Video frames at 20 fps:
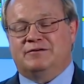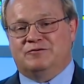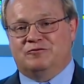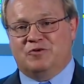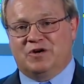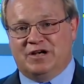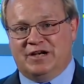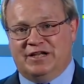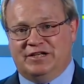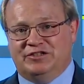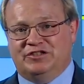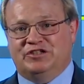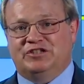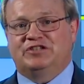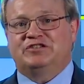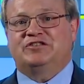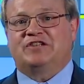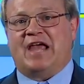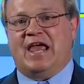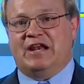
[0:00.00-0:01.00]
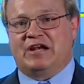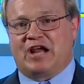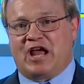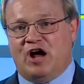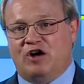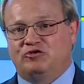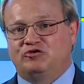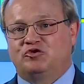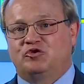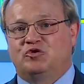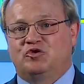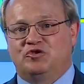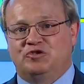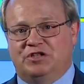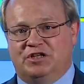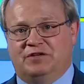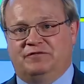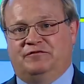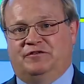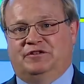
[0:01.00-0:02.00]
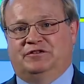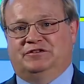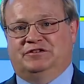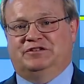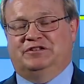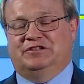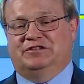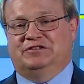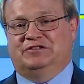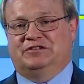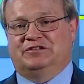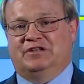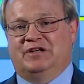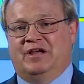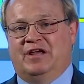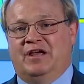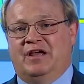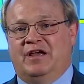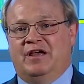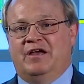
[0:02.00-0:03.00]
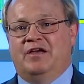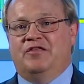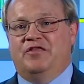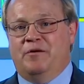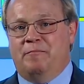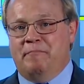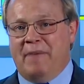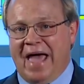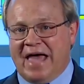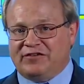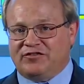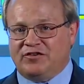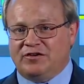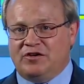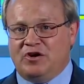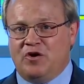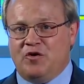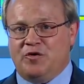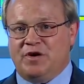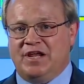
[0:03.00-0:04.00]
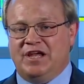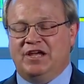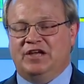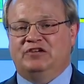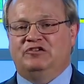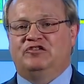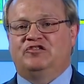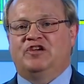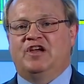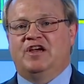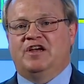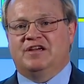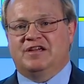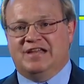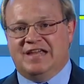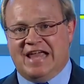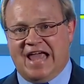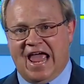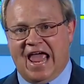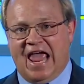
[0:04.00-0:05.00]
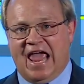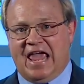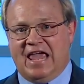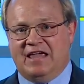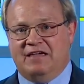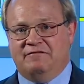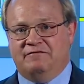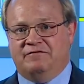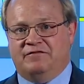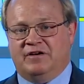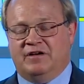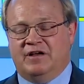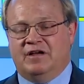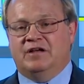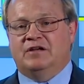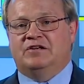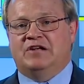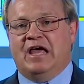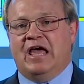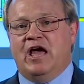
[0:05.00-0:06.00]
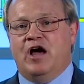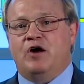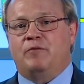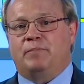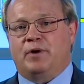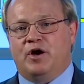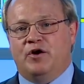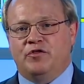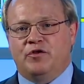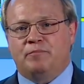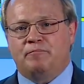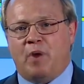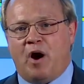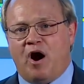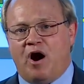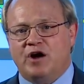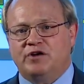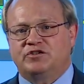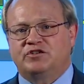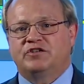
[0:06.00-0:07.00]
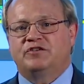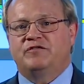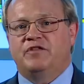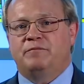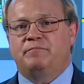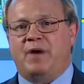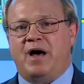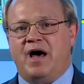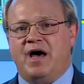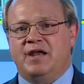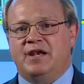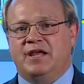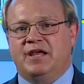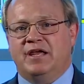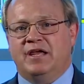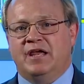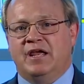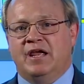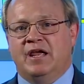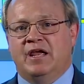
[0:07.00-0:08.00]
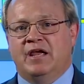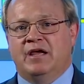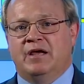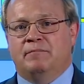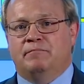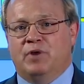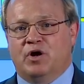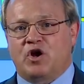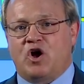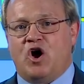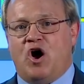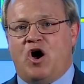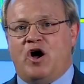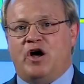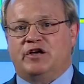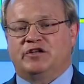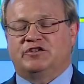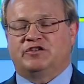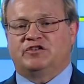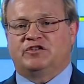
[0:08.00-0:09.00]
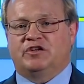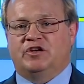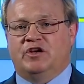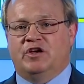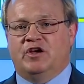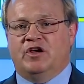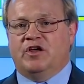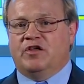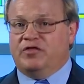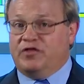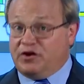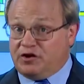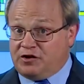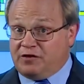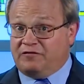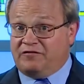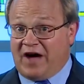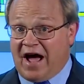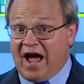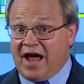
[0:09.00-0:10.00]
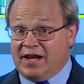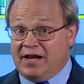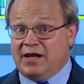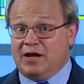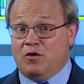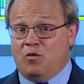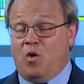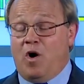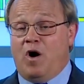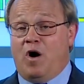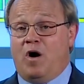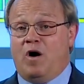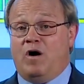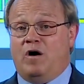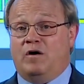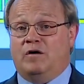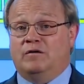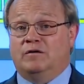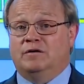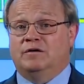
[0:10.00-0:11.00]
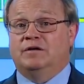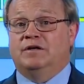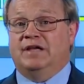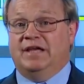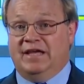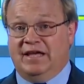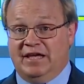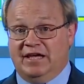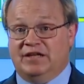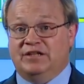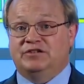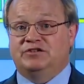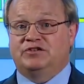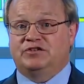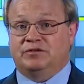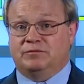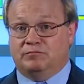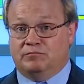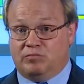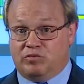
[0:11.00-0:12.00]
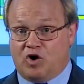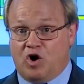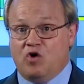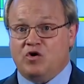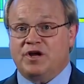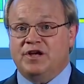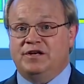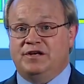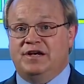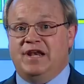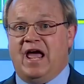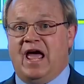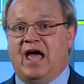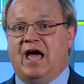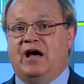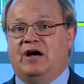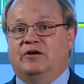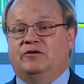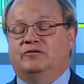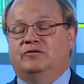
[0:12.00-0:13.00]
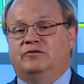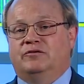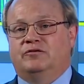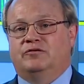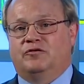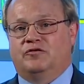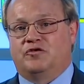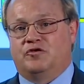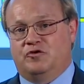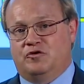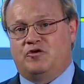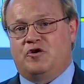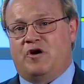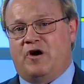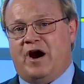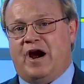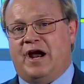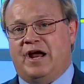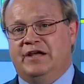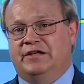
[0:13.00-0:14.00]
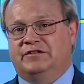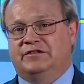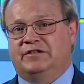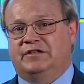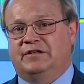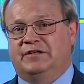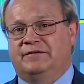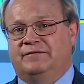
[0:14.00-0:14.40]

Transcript: religious and cultural differences, the Macedonians gave to help other parts of the body because the dividing wall is broken down through Christ.